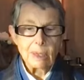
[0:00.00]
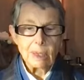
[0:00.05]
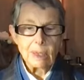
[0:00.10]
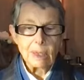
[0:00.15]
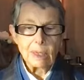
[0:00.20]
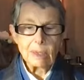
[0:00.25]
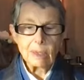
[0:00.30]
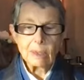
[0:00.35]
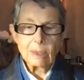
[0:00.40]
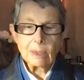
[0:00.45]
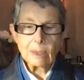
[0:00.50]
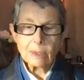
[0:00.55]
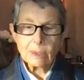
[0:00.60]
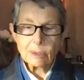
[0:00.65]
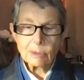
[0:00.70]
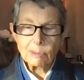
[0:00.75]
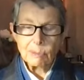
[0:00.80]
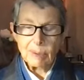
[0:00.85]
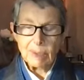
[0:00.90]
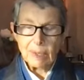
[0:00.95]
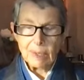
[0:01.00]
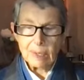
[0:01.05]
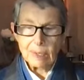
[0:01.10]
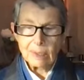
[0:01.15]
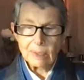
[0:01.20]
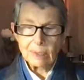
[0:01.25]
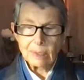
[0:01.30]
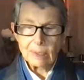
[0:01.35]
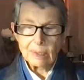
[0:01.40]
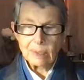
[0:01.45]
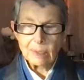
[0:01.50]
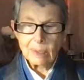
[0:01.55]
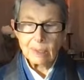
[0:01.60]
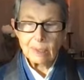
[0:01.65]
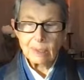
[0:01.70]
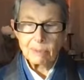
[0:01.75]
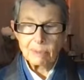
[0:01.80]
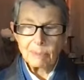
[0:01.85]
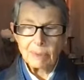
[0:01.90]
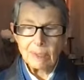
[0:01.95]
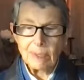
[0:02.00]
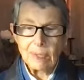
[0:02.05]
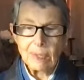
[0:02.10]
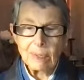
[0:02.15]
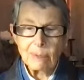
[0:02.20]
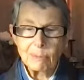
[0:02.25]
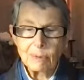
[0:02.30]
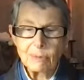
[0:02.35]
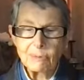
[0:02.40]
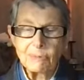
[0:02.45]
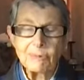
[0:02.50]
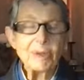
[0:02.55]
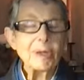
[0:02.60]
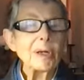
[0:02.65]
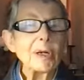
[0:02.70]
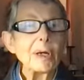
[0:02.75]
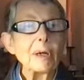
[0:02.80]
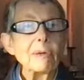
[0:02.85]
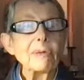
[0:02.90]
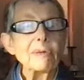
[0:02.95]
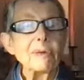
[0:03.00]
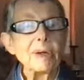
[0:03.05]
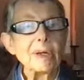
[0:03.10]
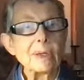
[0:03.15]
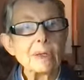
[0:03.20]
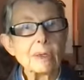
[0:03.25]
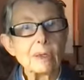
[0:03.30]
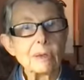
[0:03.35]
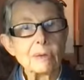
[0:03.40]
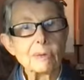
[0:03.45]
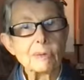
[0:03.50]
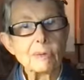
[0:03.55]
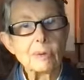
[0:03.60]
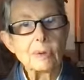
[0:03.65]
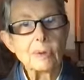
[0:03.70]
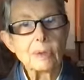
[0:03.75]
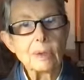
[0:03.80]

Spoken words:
And in this way, it became a very effective